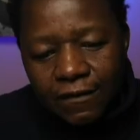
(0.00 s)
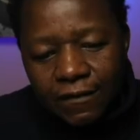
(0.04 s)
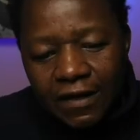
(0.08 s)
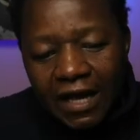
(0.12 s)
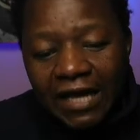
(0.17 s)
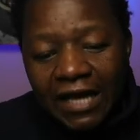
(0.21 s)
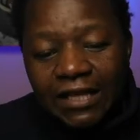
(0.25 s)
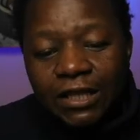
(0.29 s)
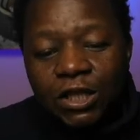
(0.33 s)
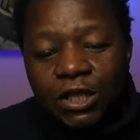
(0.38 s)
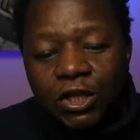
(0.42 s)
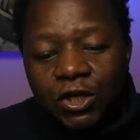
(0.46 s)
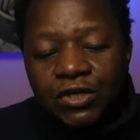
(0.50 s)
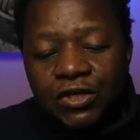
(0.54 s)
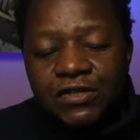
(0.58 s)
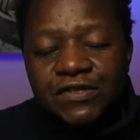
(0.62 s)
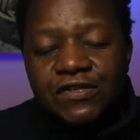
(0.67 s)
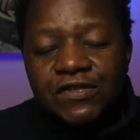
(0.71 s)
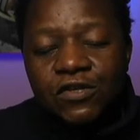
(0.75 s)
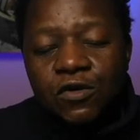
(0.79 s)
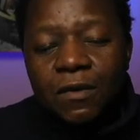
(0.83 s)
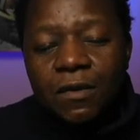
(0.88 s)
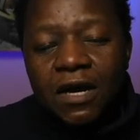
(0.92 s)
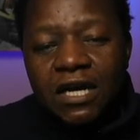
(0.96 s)
I learned
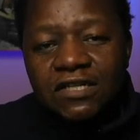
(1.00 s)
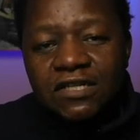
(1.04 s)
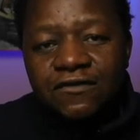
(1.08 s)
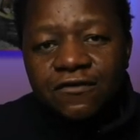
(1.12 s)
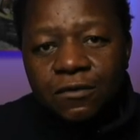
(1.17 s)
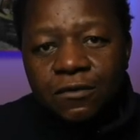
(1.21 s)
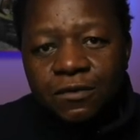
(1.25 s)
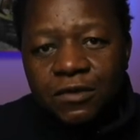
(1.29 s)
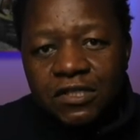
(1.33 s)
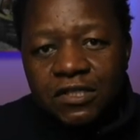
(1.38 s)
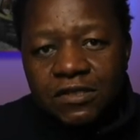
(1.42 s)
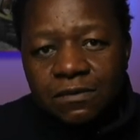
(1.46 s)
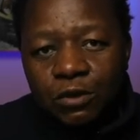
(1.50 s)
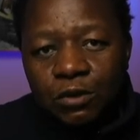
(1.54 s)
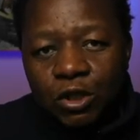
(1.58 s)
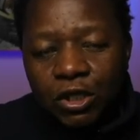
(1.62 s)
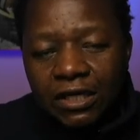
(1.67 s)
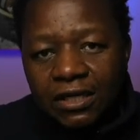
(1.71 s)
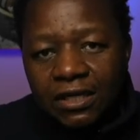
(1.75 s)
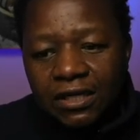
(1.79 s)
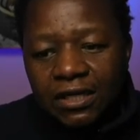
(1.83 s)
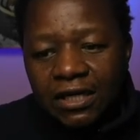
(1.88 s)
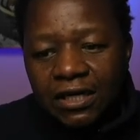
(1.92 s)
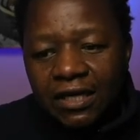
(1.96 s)
so much from this
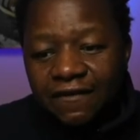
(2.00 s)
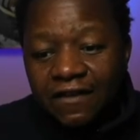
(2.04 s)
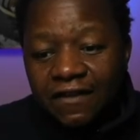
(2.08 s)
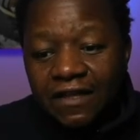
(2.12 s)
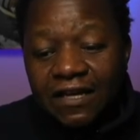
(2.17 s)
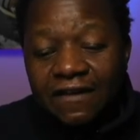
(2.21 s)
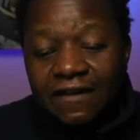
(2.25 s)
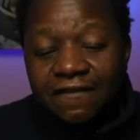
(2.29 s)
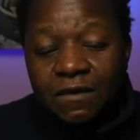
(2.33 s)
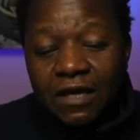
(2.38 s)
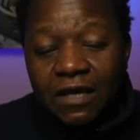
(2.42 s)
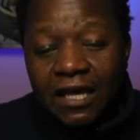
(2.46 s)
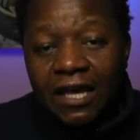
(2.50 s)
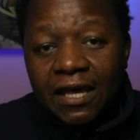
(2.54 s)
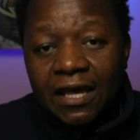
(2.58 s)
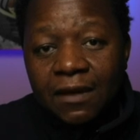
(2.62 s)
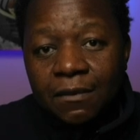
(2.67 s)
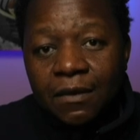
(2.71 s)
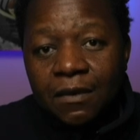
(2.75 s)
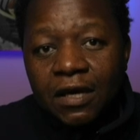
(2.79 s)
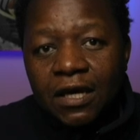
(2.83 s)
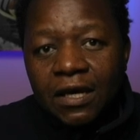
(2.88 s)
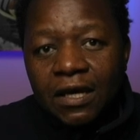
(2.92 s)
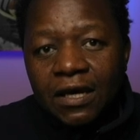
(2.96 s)
book. I think I've become
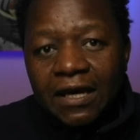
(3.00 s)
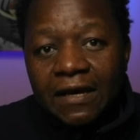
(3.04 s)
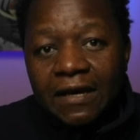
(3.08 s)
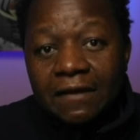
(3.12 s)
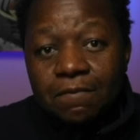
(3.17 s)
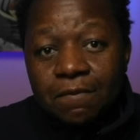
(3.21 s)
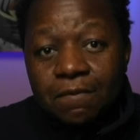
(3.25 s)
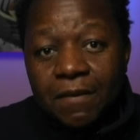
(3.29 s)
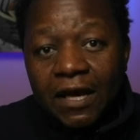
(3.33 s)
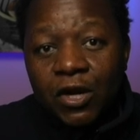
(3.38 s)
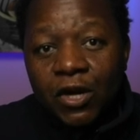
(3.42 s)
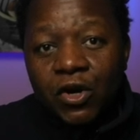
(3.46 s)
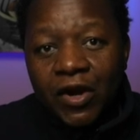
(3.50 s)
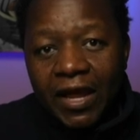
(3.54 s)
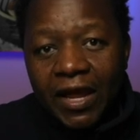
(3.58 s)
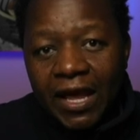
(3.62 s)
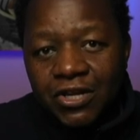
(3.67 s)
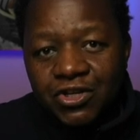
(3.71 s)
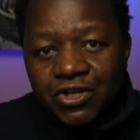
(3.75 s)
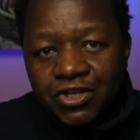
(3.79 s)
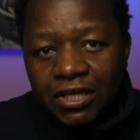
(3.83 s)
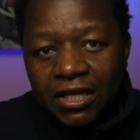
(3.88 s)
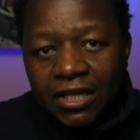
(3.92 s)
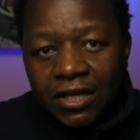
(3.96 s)
a better
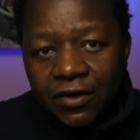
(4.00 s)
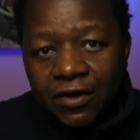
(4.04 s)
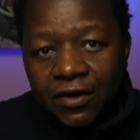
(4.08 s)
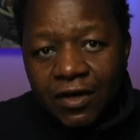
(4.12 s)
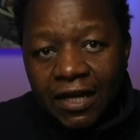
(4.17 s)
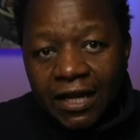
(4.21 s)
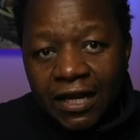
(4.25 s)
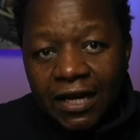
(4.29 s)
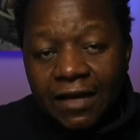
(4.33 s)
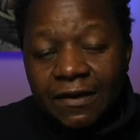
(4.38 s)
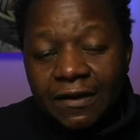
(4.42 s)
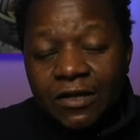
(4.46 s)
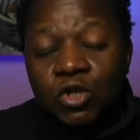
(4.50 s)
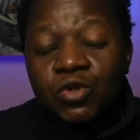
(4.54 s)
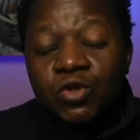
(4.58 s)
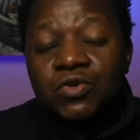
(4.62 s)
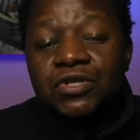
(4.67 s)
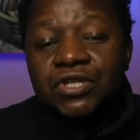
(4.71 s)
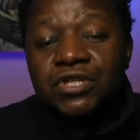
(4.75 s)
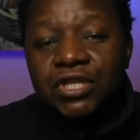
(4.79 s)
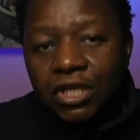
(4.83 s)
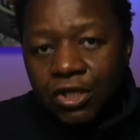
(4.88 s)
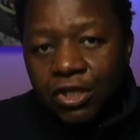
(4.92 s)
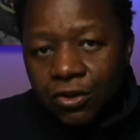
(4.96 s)
engineer, and I
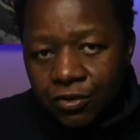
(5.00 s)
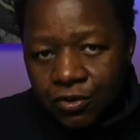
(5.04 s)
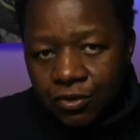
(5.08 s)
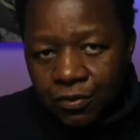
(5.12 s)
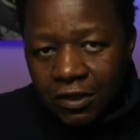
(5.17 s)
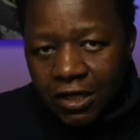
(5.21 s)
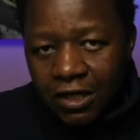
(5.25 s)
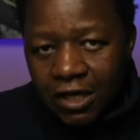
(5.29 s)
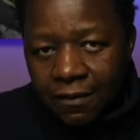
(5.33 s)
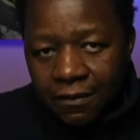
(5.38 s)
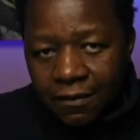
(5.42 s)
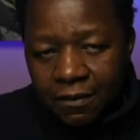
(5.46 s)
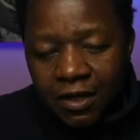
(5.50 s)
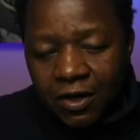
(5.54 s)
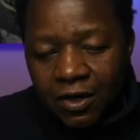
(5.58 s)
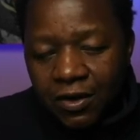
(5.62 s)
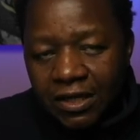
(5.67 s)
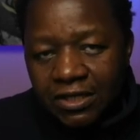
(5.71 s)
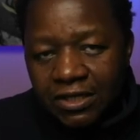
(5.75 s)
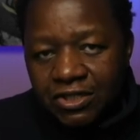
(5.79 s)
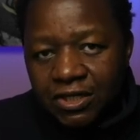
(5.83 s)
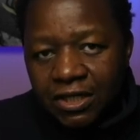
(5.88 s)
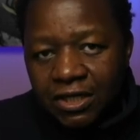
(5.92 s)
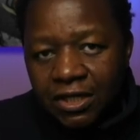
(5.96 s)
continue to become a better
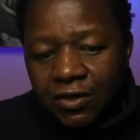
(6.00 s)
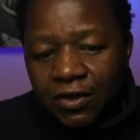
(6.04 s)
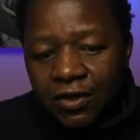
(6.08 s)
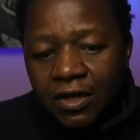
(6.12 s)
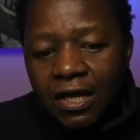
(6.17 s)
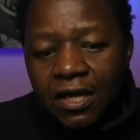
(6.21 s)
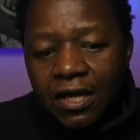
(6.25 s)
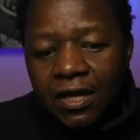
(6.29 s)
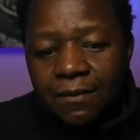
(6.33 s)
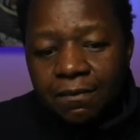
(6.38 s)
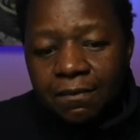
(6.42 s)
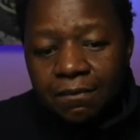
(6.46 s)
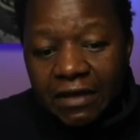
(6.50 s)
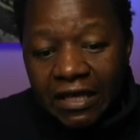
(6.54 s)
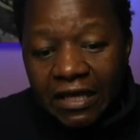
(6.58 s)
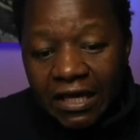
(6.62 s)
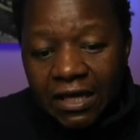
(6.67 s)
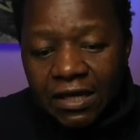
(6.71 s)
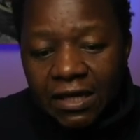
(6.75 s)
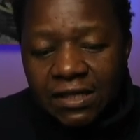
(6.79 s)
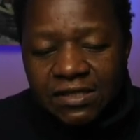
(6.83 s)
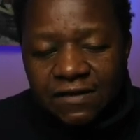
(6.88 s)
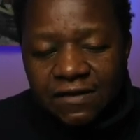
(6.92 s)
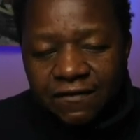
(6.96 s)
engineer
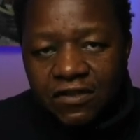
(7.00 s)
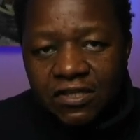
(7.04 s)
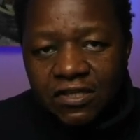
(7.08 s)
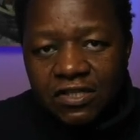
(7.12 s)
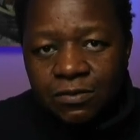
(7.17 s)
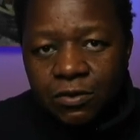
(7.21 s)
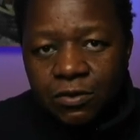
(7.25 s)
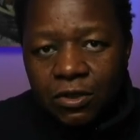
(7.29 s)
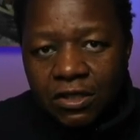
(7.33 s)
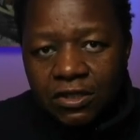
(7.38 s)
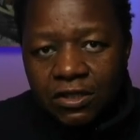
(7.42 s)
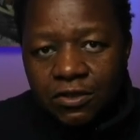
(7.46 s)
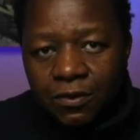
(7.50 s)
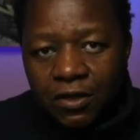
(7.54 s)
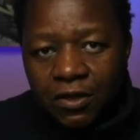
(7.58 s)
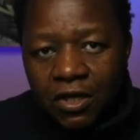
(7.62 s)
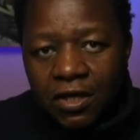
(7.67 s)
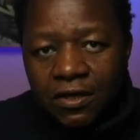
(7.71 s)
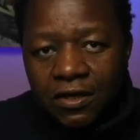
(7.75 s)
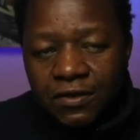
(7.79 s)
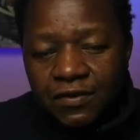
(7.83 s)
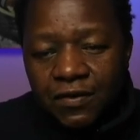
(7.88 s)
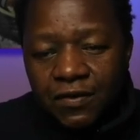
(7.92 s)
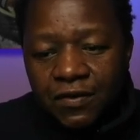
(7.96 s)
because of this book, to be
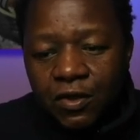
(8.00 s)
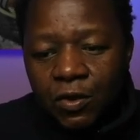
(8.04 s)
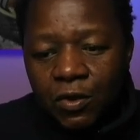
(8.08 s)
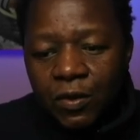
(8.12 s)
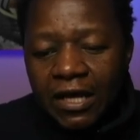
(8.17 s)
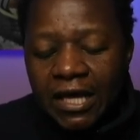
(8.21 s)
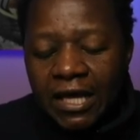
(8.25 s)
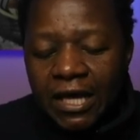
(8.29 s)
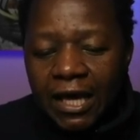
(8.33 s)
honest with you.